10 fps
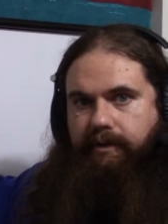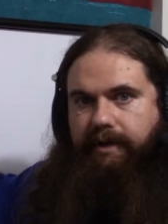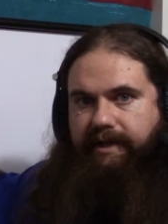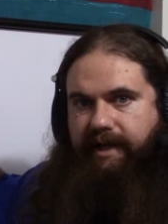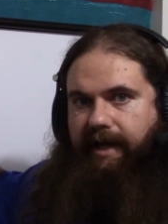
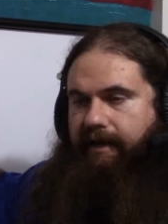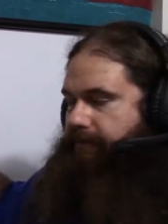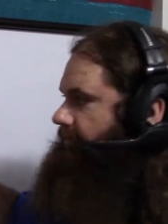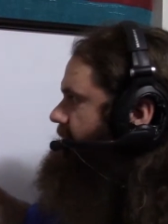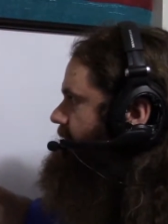going to
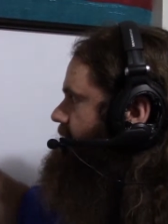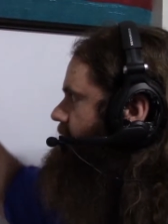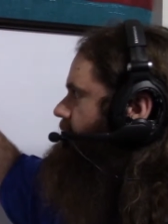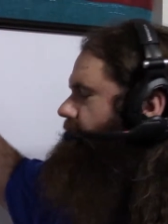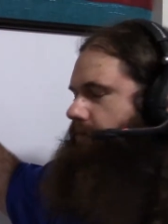have this
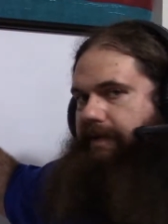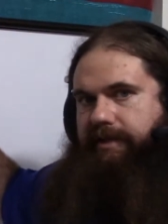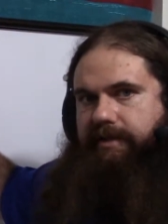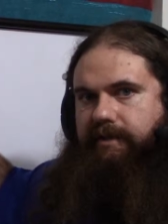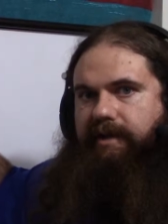shift
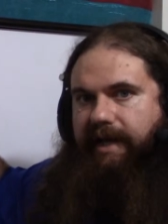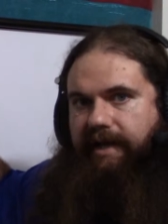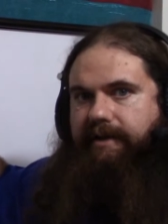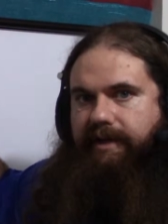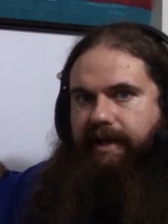register
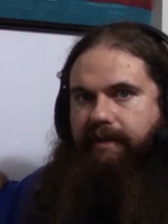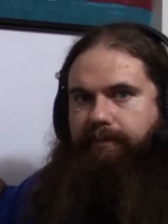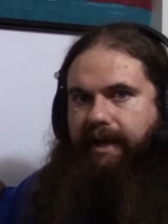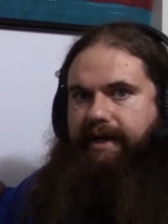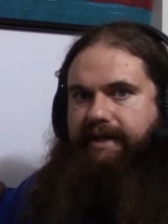in the
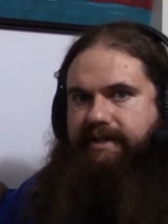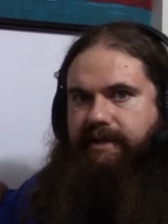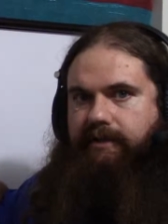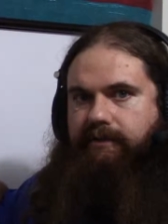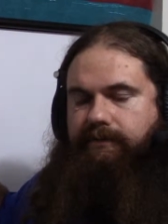gamepad
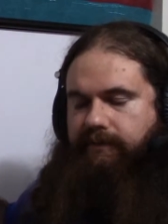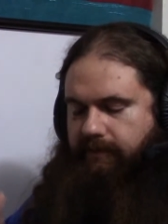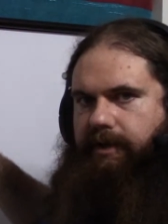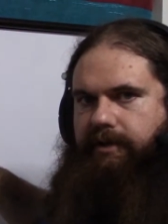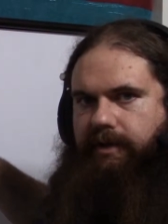itself,
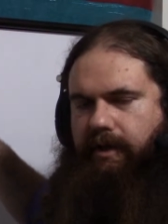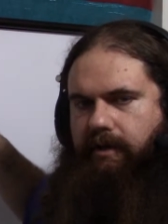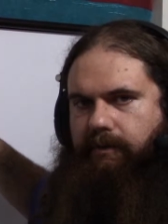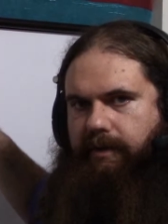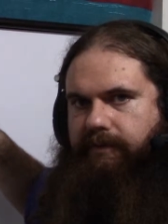because you're not
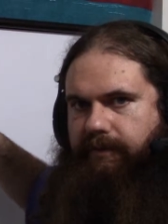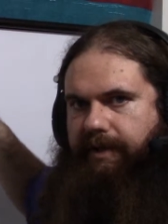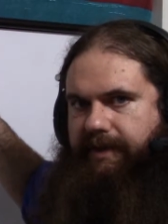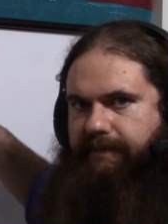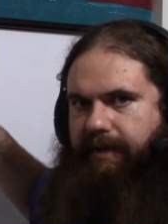going to want to
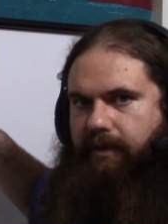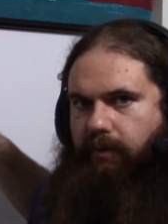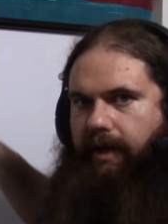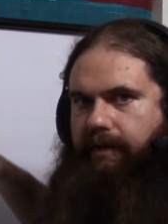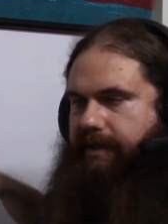run this many
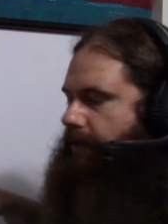wires